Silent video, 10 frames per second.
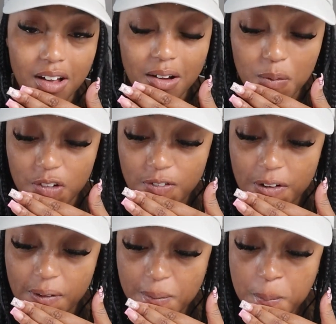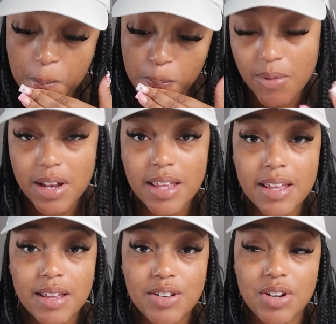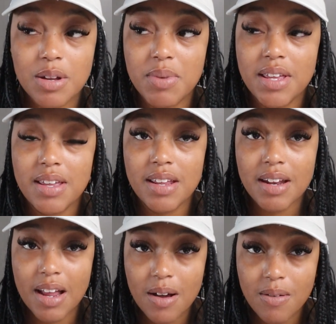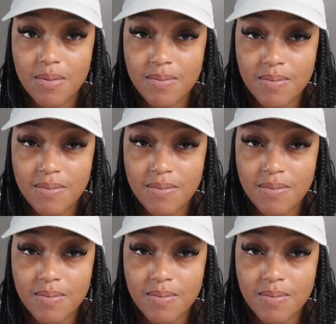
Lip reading: vlog with my phone. I'm really trying to be in and out.